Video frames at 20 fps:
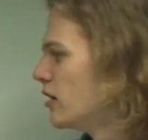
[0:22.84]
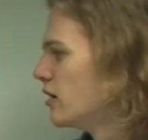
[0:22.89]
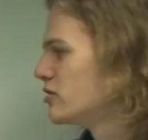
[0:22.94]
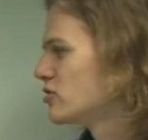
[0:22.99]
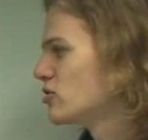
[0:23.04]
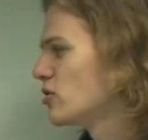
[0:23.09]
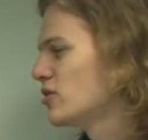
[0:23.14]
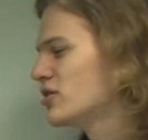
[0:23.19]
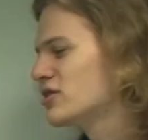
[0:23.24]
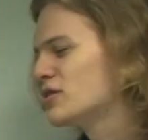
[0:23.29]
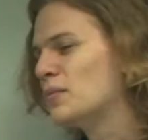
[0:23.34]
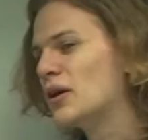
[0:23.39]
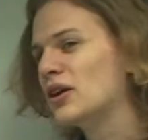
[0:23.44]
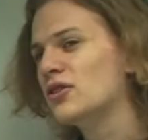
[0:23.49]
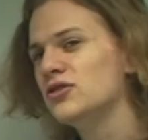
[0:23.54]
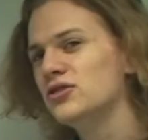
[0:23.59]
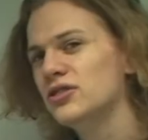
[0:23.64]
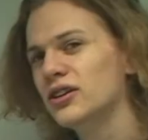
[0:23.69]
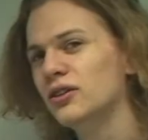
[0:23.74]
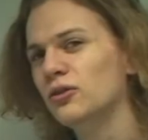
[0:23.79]
So this can make
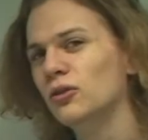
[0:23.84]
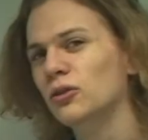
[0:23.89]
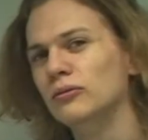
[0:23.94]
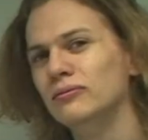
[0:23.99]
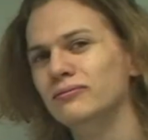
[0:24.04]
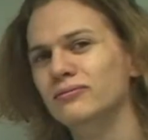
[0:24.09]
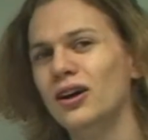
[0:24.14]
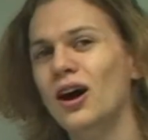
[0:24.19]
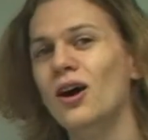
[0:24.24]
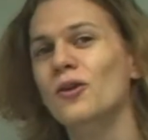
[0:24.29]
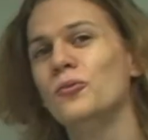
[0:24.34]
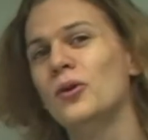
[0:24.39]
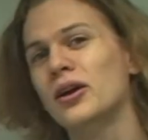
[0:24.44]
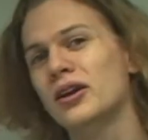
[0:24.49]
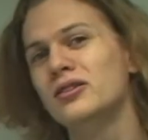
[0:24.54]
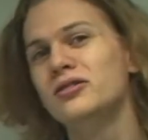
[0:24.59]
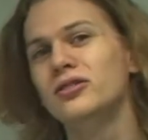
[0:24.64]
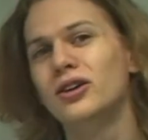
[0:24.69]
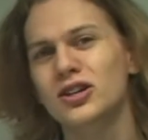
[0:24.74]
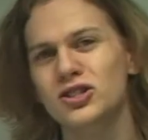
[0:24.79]
the signal
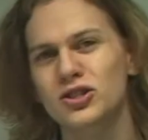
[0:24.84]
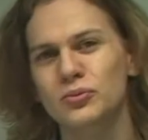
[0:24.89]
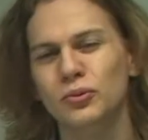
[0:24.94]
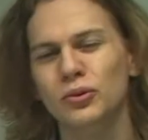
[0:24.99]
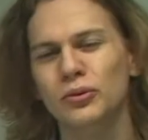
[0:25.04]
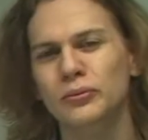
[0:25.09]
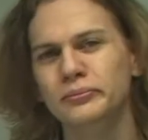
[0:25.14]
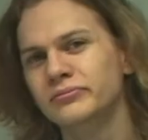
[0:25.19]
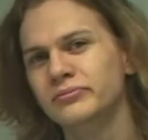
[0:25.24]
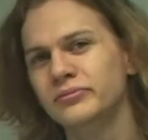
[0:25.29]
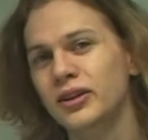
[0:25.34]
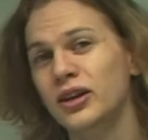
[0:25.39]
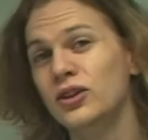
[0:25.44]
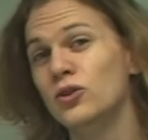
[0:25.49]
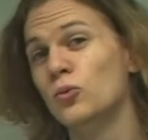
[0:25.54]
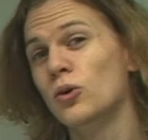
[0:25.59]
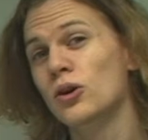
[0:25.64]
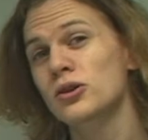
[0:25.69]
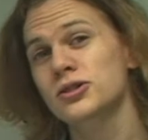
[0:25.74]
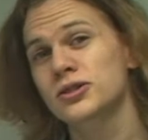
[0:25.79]
unrecognizable. In
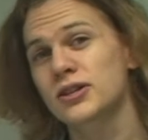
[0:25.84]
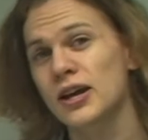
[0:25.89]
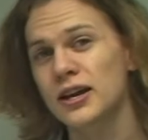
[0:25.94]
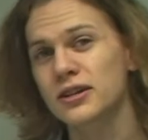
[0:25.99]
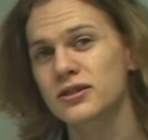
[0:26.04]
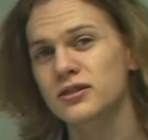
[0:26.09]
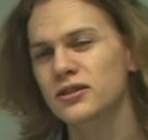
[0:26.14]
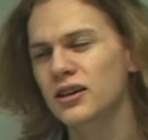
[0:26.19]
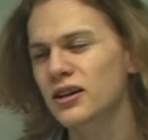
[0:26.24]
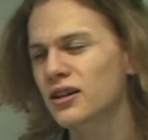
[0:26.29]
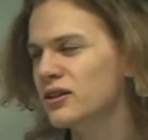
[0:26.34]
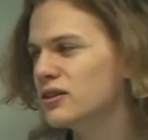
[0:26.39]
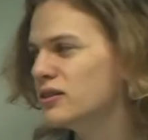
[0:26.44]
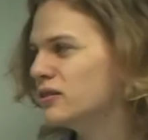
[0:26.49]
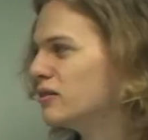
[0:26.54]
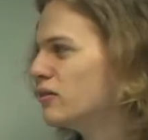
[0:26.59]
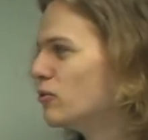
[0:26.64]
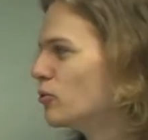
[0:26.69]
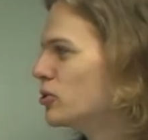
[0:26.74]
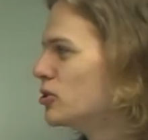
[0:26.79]
the worst case, it
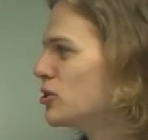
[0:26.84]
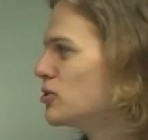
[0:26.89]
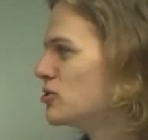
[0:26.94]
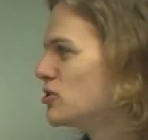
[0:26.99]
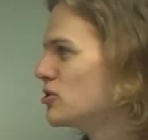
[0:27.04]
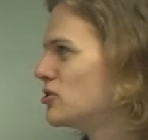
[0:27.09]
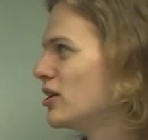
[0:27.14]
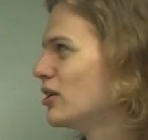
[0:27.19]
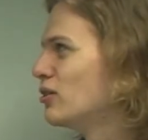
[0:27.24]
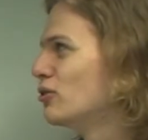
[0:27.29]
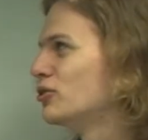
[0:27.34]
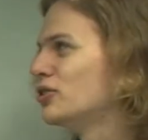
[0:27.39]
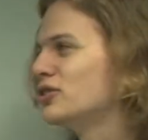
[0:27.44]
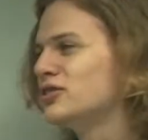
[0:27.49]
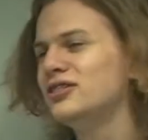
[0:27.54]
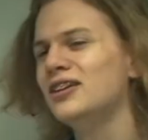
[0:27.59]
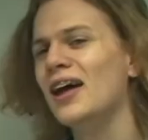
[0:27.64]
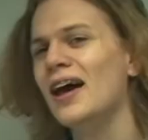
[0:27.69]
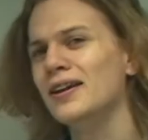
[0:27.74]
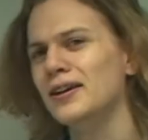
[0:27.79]
can reduce the signal to
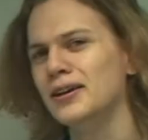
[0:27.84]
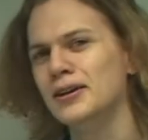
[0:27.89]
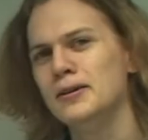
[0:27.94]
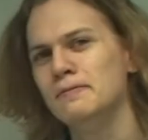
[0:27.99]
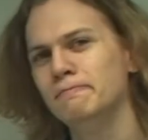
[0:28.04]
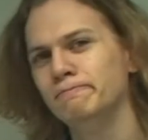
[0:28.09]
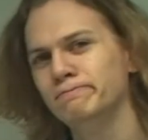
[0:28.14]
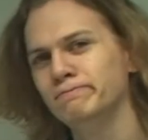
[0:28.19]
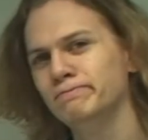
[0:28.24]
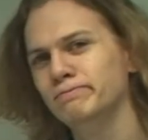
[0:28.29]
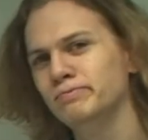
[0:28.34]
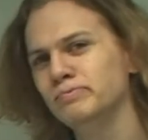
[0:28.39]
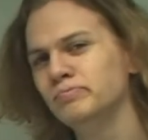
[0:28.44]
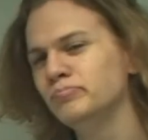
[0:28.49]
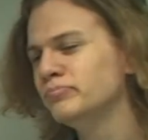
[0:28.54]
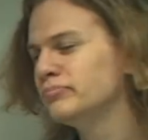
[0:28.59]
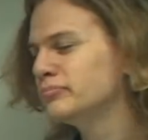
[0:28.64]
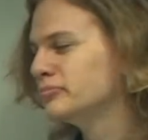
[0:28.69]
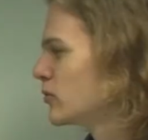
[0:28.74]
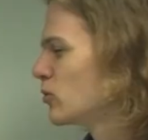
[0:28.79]
static,
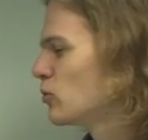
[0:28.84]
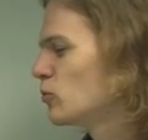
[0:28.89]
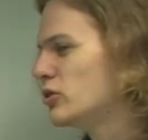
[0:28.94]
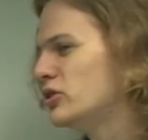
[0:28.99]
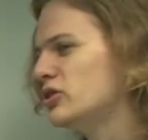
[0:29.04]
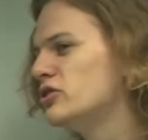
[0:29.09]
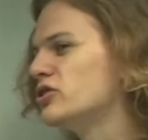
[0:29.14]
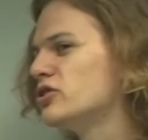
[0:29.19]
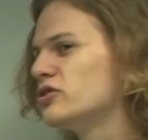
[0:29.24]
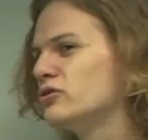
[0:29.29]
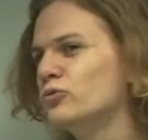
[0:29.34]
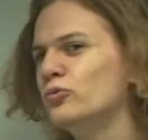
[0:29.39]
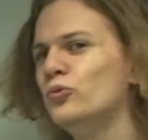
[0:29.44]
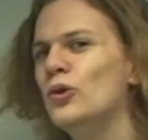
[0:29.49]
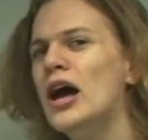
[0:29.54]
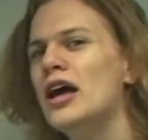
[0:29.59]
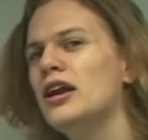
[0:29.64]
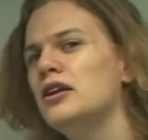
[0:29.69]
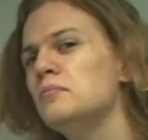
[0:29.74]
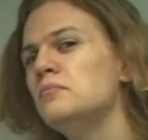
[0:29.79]
which is just
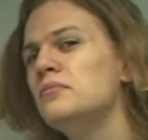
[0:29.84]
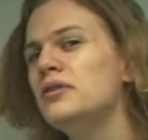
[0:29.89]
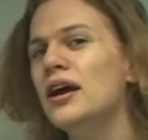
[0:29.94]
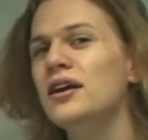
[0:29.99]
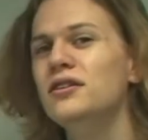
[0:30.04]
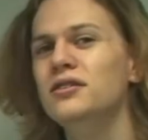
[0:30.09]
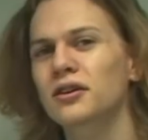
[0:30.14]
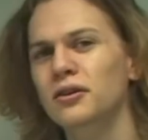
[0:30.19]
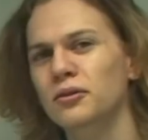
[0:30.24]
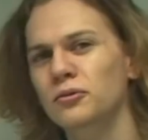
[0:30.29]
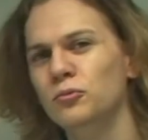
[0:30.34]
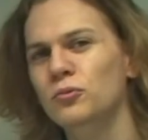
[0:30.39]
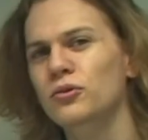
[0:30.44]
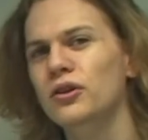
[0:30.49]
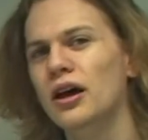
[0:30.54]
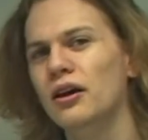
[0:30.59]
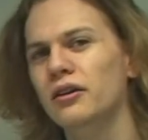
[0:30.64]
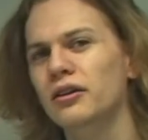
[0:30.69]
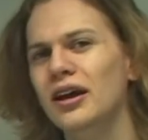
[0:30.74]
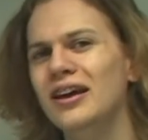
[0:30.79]
random data
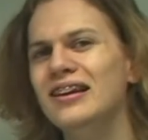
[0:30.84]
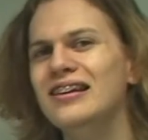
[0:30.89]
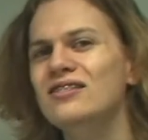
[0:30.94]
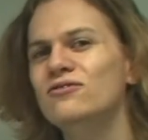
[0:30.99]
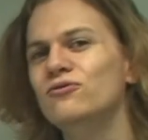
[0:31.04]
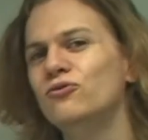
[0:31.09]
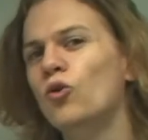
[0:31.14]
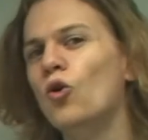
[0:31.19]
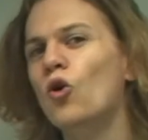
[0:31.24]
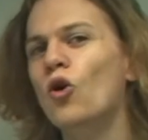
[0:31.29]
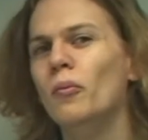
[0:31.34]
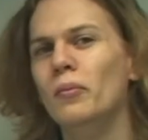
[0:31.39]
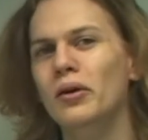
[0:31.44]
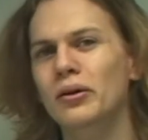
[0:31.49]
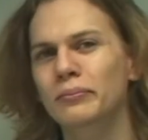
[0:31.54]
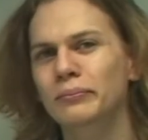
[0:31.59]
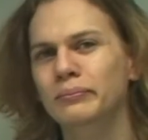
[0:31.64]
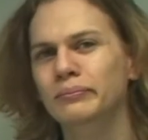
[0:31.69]
without any form.